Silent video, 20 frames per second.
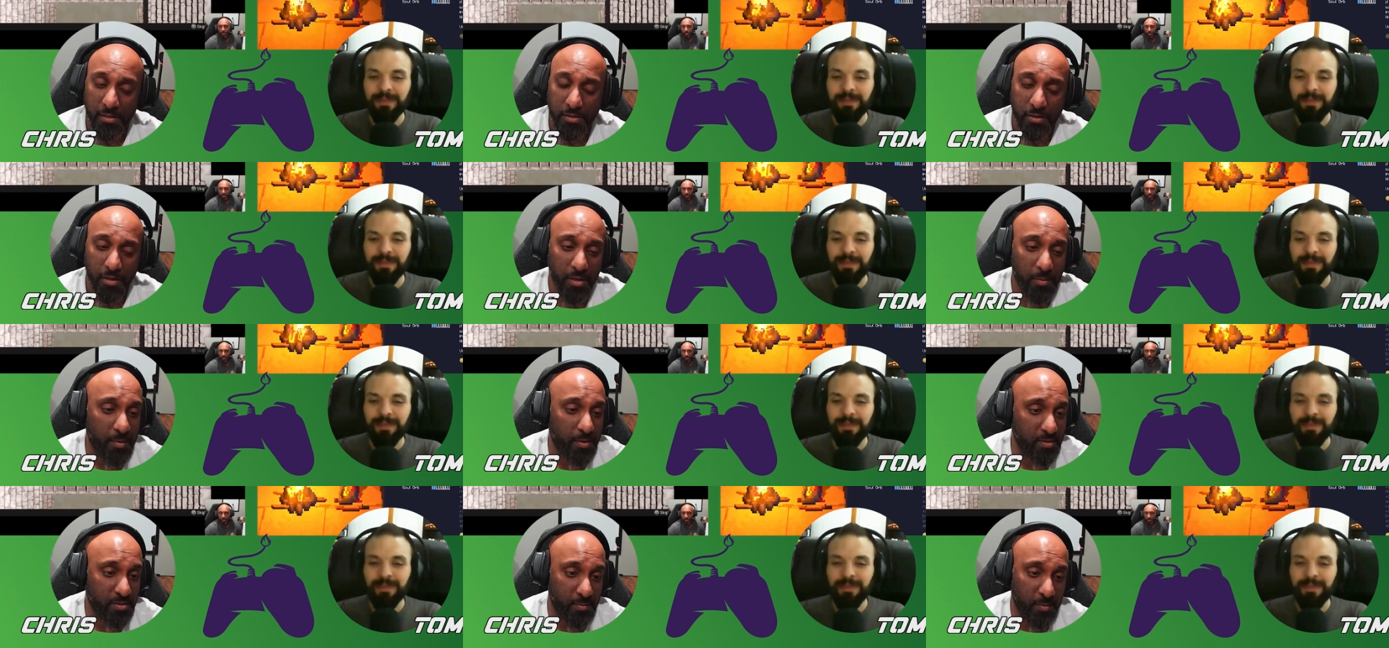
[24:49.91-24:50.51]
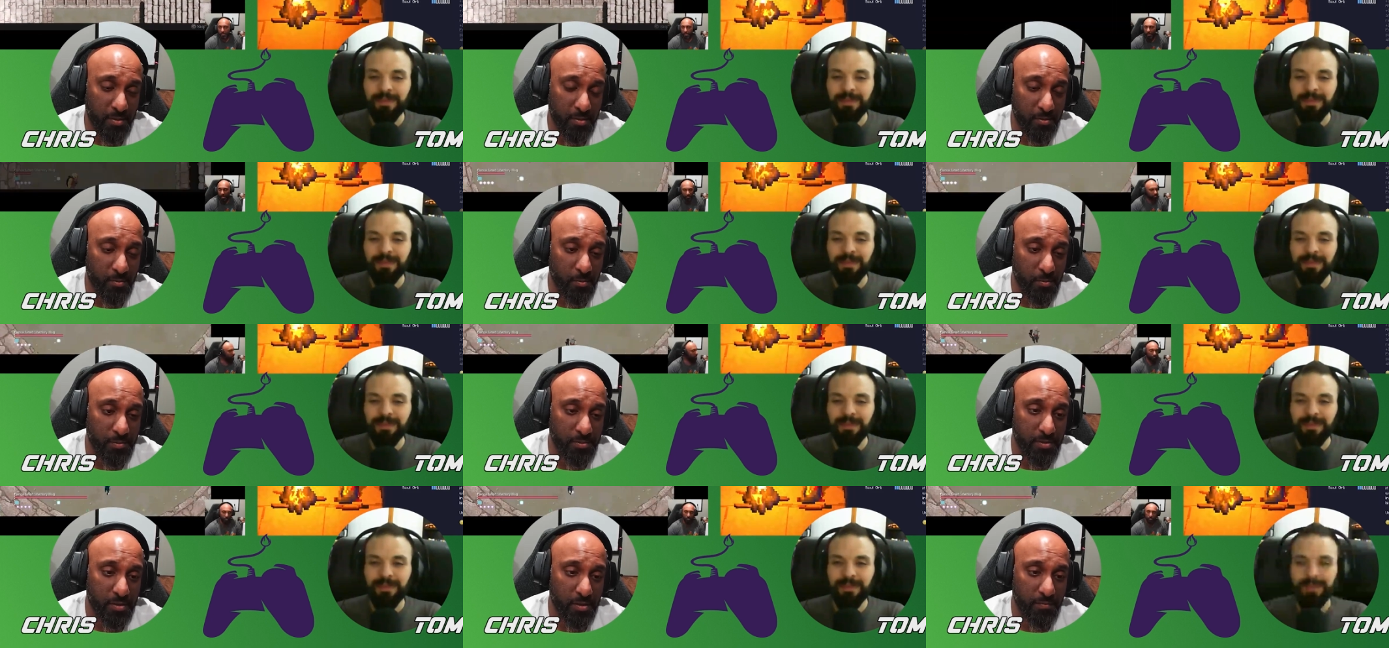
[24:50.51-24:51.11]
Speaker 1: We talk about some other
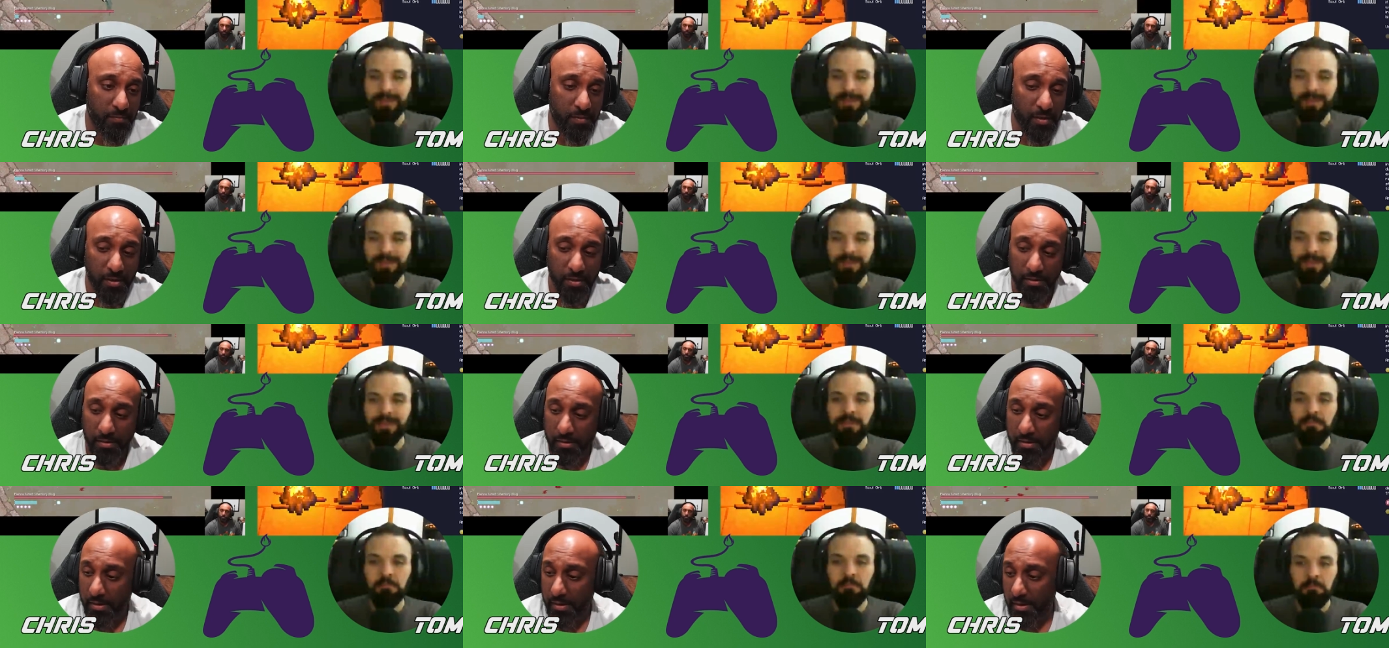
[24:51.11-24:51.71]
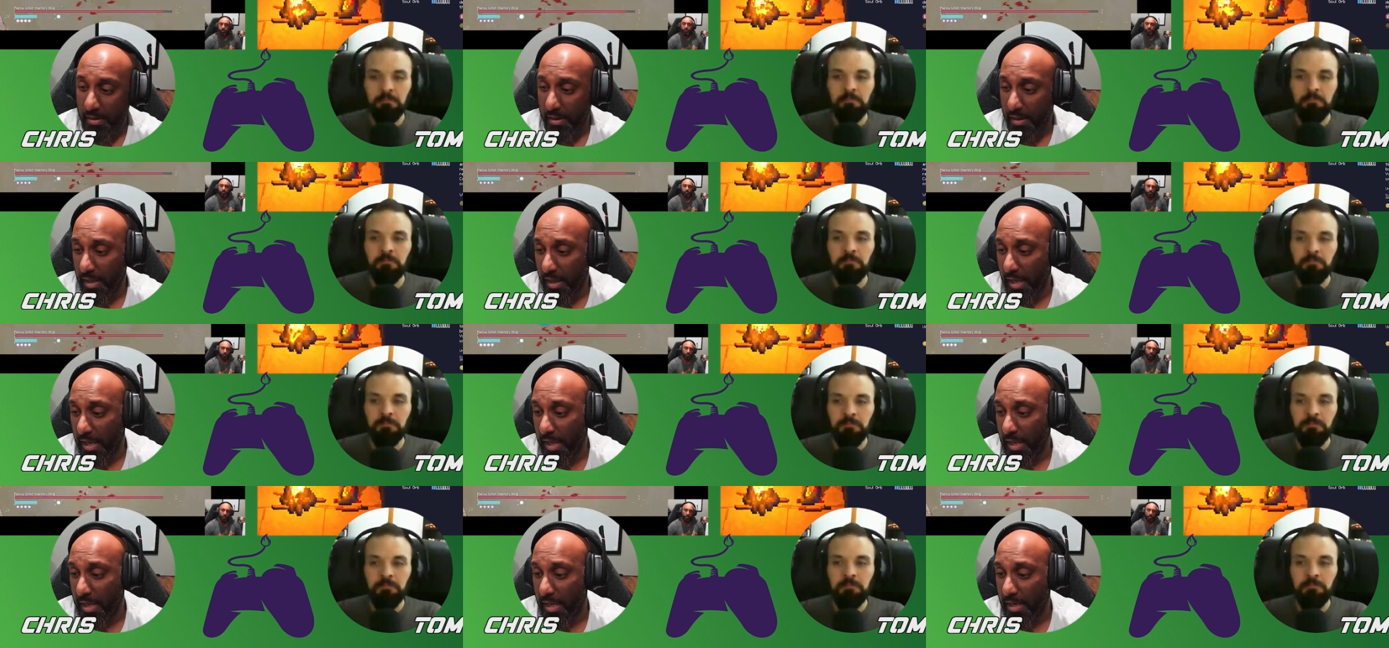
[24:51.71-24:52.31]
cool stuff there.
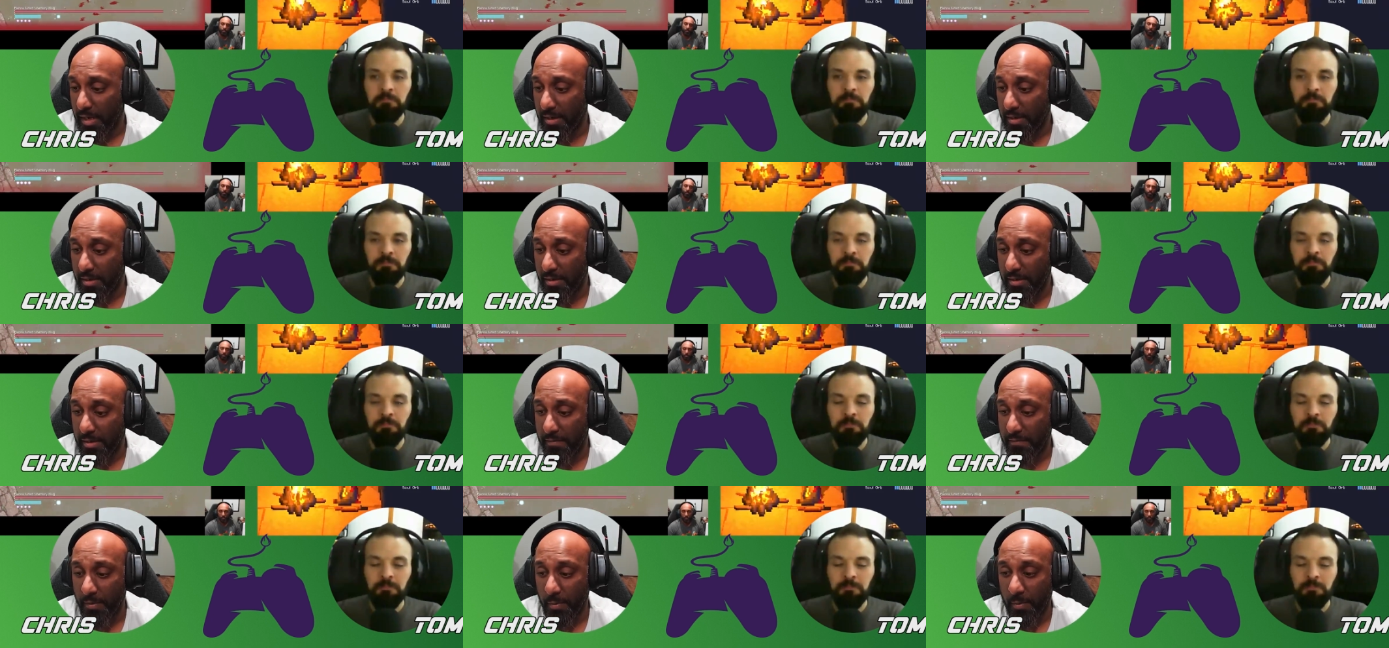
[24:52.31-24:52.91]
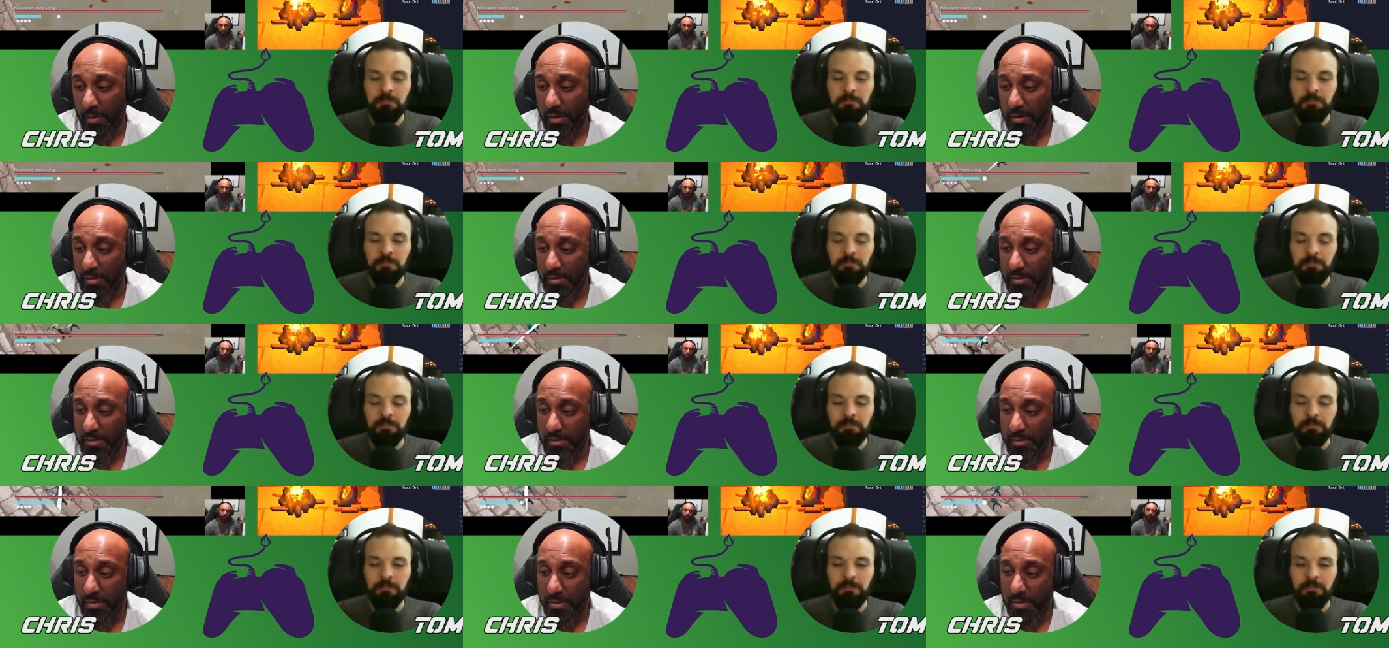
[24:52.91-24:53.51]
And if you want,